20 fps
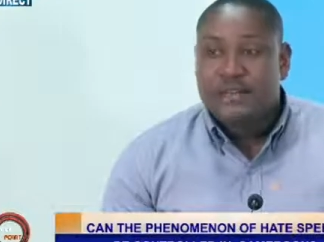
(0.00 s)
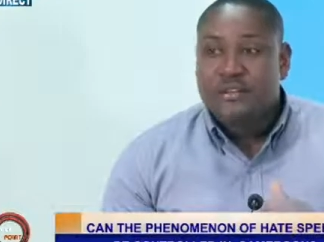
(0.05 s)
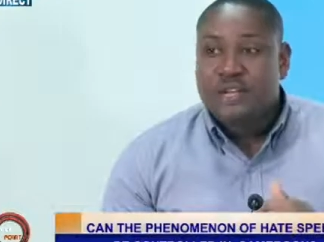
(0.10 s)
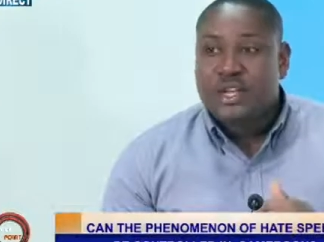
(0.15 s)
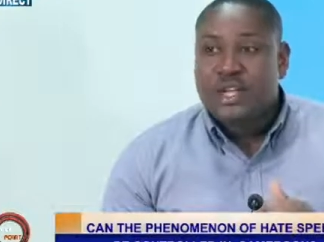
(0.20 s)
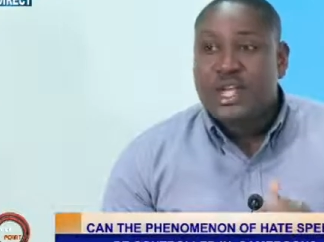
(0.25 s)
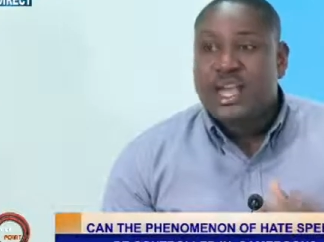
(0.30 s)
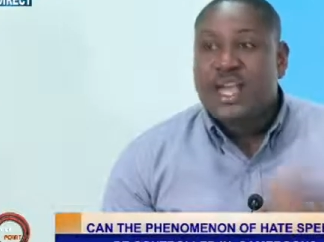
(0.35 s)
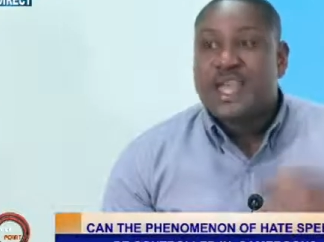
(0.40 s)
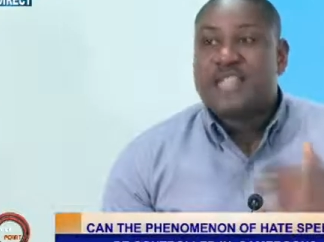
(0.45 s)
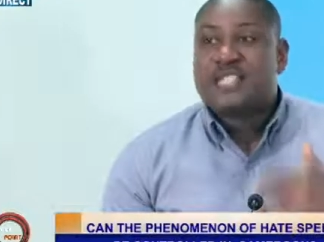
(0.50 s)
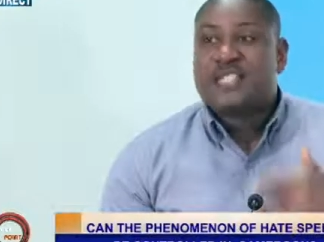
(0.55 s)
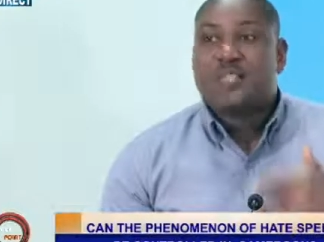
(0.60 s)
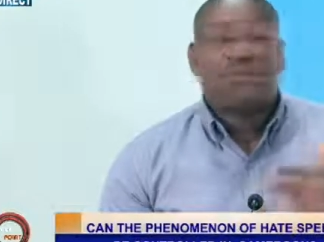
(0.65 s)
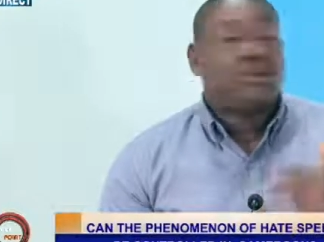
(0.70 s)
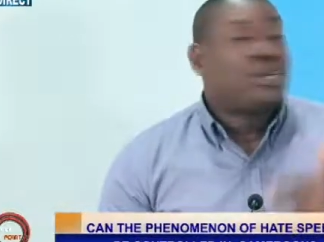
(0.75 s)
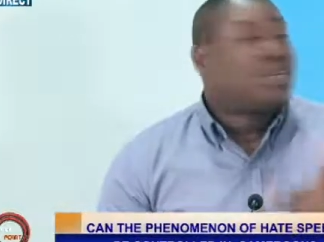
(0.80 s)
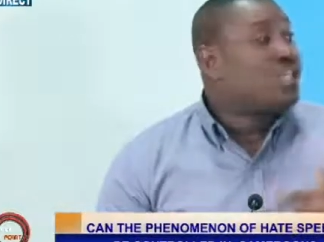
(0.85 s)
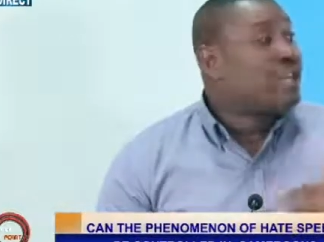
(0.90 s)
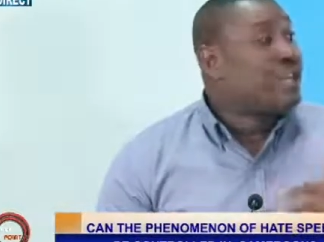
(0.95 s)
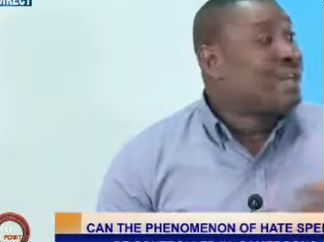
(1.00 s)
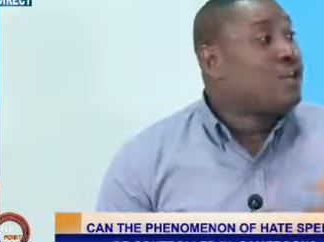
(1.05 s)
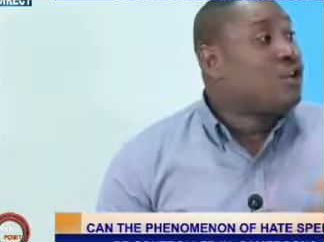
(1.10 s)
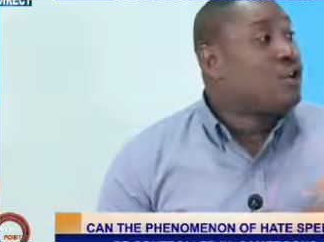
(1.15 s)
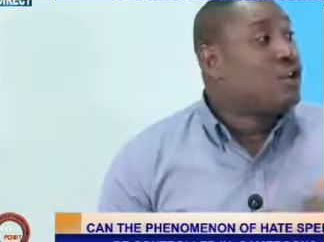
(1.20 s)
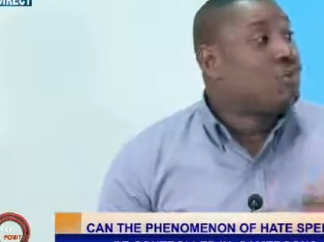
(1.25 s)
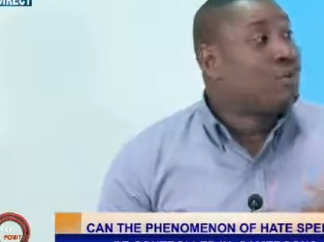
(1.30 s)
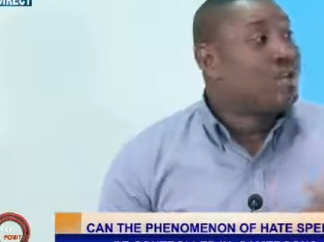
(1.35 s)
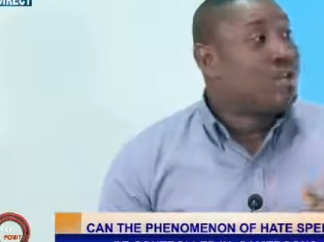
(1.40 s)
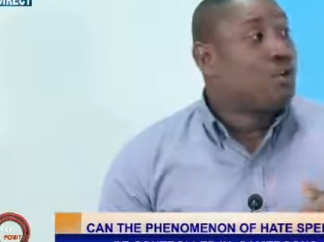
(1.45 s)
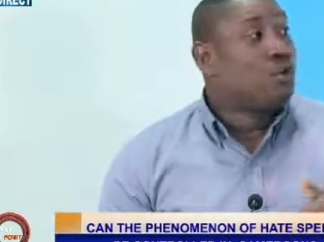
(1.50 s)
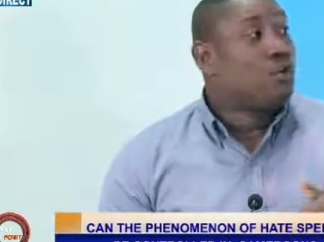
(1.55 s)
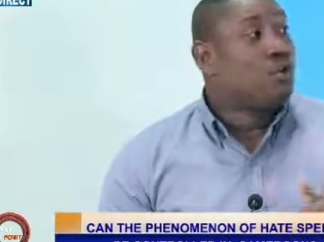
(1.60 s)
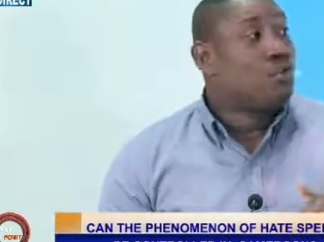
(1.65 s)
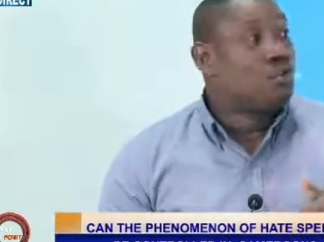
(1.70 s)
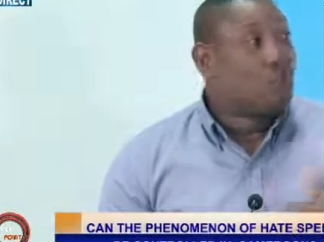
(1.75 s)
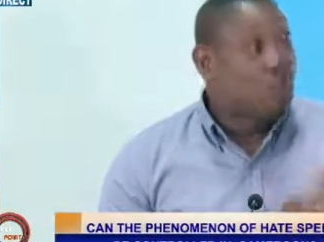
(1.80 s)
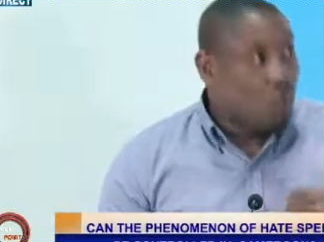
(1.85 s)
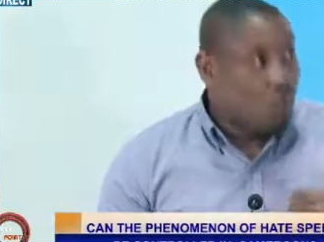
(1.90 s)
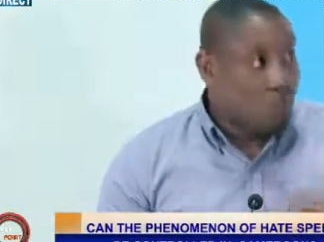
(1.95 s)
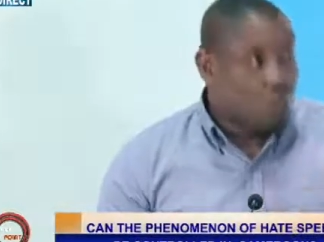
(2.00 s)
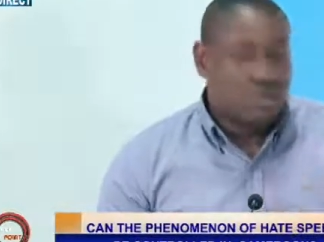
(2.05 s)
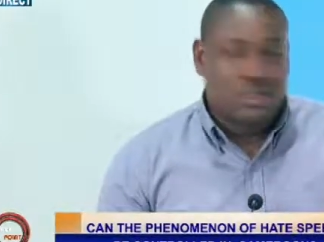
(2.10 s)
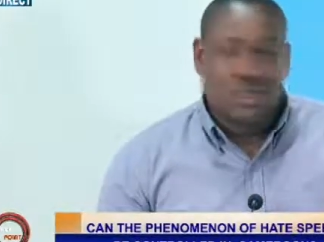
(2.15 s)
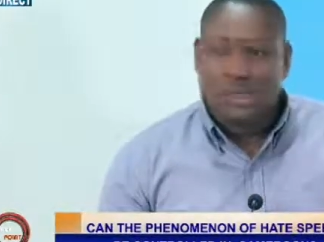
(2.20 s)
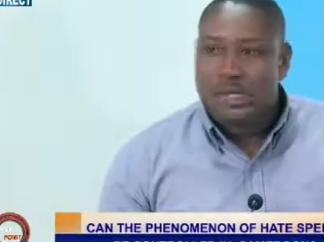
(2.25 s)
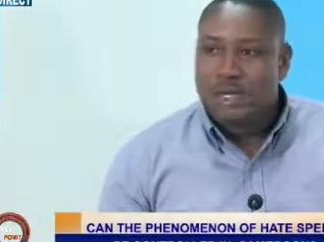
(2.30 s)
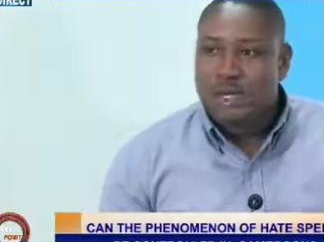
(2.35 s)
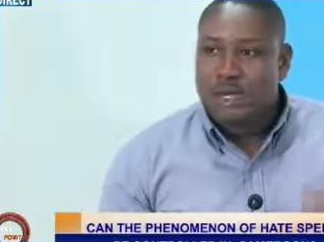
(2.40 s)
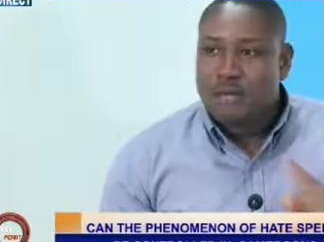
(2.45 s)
hate speech cannot be controlled. Mm-hmm.